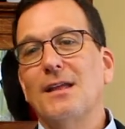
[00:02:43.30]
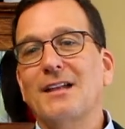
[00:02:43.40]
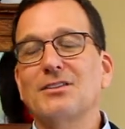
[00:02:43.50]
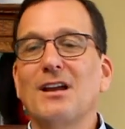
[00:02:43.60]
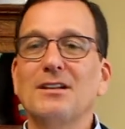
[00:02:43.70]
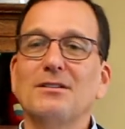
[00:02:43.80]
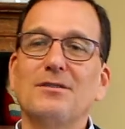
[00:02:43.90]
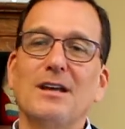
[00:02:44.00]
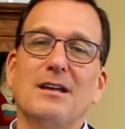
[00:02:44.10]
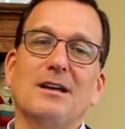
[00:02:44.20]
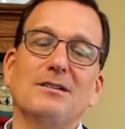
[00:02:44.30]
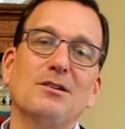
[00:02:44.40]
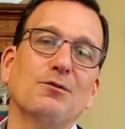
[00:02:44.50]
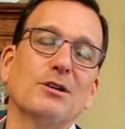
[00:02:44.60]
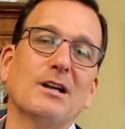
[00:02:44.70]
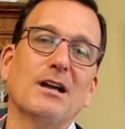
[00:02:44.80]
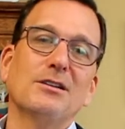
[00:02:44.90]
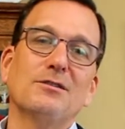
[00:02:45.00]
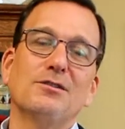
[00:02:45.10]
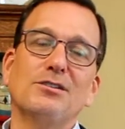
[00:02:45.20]
that's kind of a different
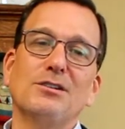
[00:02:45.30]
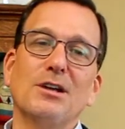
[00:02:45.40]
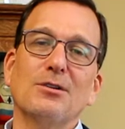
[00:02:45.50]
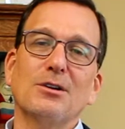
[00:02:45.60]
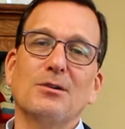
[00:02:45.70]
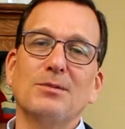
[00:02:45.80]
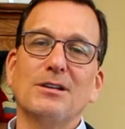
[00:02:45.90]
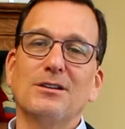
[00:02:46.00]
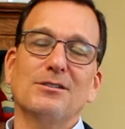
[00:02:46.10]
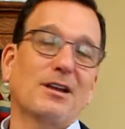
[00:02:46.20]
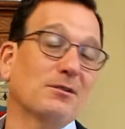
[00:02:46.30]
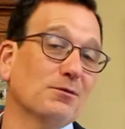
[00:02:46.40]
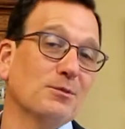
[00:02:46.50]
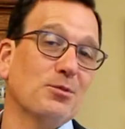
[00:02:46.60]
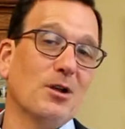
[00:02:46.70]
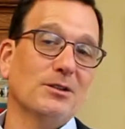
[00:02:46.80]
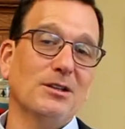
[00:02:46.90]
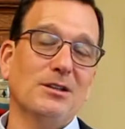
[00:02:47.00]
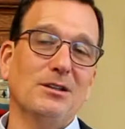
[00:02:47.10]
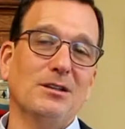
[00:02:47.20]
kind of scenario because like in football,
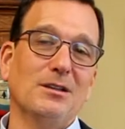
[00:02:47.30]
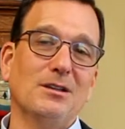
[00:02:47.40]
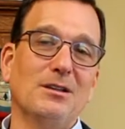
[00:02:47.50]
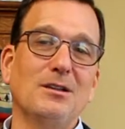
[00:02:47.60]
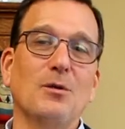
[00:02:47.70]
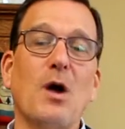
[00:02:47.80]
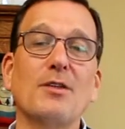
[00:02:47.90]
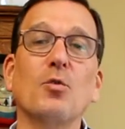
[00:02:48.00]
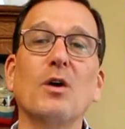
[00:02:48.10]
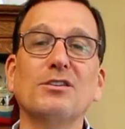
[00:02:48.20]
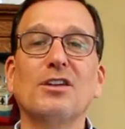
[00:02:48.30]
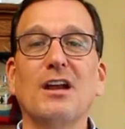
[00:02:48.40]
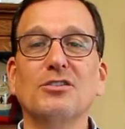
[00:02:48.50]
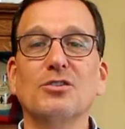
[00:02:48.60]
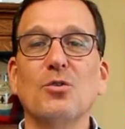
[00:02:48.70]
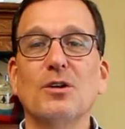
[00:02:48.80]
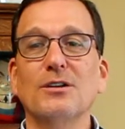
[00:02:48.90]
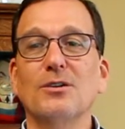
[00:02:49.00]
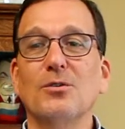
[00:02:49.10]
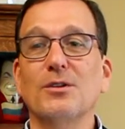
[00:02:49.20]
you either one side
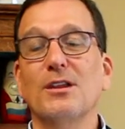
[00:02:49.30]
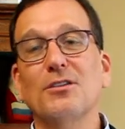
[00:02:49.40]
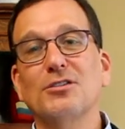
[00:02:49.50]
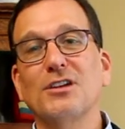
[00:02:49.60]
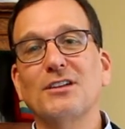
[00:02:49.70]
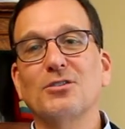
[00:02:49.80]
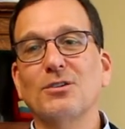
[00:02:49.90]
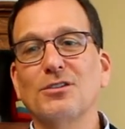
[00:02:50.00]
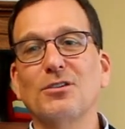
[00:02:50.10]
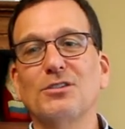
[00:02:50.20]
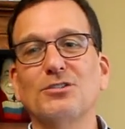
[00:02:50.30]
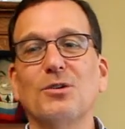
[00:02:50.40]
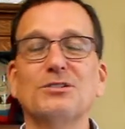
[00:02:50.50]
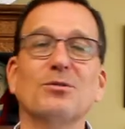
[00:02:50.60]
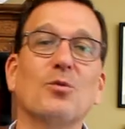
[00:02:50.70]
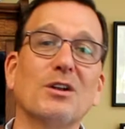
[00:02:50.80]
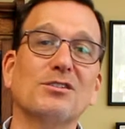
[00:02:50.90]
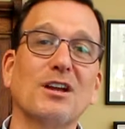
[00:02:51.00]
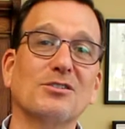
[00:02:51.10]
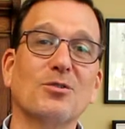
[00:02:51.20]
scored or the other side scored. There's no situation where one
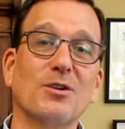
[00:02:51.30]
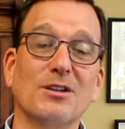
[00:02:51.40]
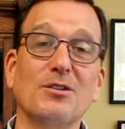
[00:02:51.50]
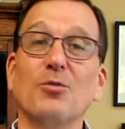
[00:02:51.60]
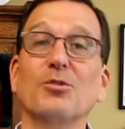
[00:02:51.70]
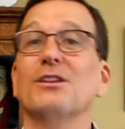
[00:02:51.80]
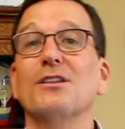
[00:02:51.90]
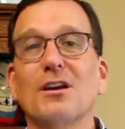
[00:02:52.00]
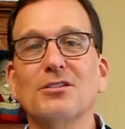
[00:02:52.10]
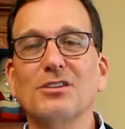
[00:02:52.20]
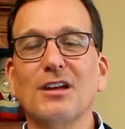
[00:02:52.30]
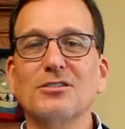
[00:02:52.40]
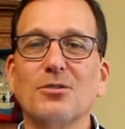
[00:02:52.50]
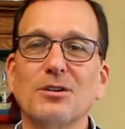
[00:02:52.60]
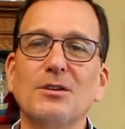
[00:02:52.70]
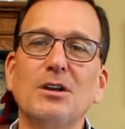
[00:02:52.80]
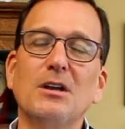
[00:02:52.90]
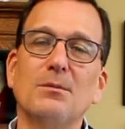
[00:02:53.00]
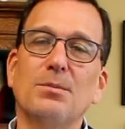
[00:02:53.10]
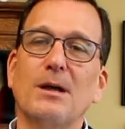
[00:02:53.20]
side scored and no, really the other side scored.
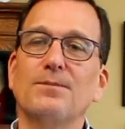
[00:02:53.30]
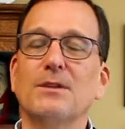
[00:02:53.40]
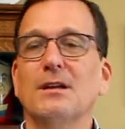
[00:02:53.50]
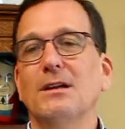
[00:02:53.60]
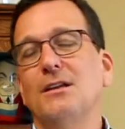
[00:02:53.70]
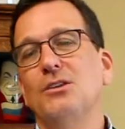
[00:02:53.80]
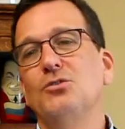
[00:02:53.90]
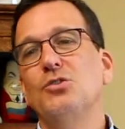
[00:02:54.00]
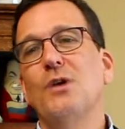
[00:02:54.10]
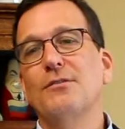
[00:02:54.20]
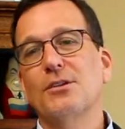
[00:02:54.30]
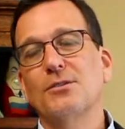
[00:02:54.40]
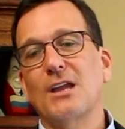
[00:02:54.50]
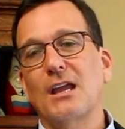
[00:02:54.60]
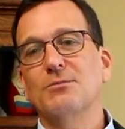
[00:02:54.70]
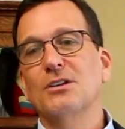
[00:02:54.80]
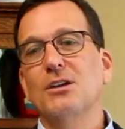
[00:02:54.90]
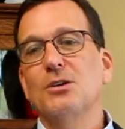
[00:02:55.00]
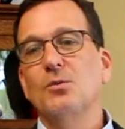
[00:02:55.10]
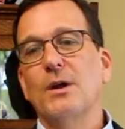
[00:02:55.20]
But you do have other games
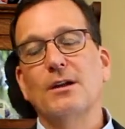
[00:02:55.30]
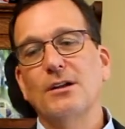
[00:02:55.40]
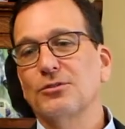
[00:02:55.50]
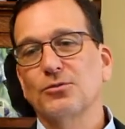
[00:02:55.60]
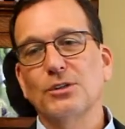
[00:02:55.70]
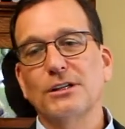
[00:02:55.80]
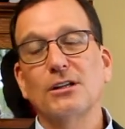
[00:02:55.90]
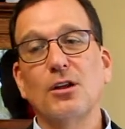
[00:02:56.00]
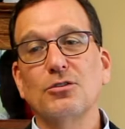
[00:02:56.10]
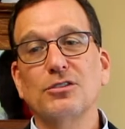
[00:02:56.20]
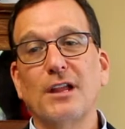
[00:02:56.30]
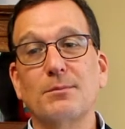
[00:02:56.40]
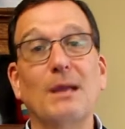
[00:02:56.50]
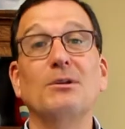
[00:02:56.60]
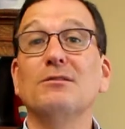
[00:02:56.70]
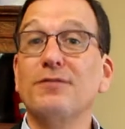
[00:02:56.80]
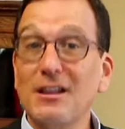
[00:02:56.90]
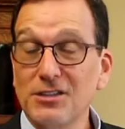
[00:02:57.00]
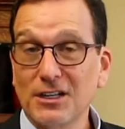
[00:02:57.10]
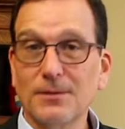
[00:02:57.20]
where it's really close, like maybe in
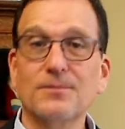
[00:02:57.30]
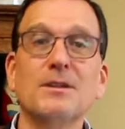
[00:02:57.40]
fencing,